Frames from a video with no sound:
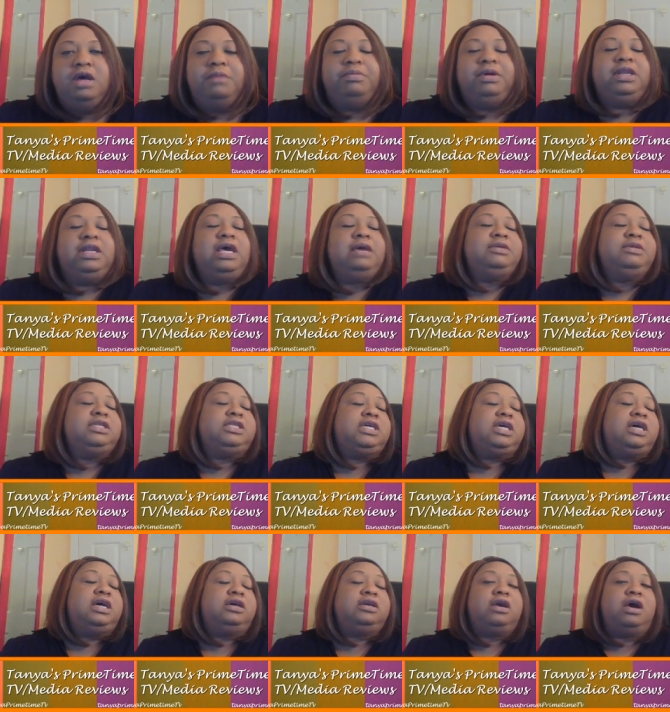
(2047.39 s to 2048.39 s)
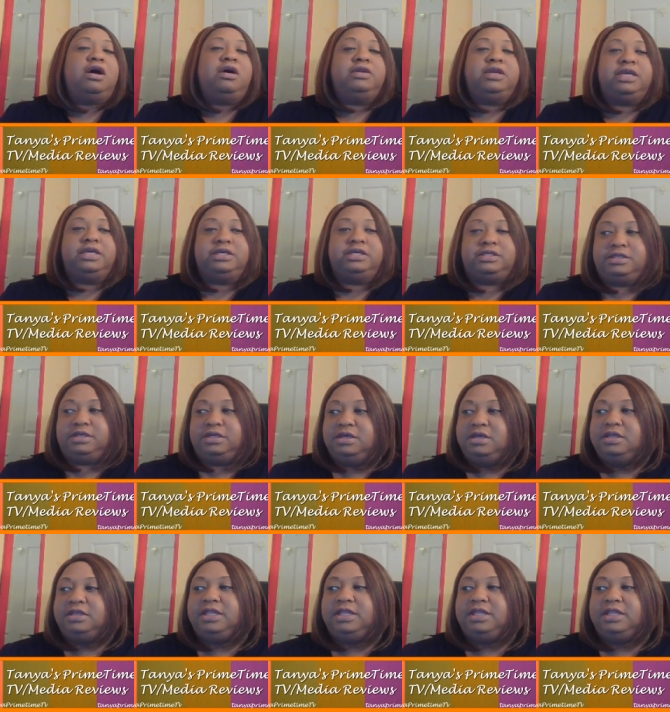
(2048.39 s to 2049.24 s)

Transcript: But let me tell y'all this: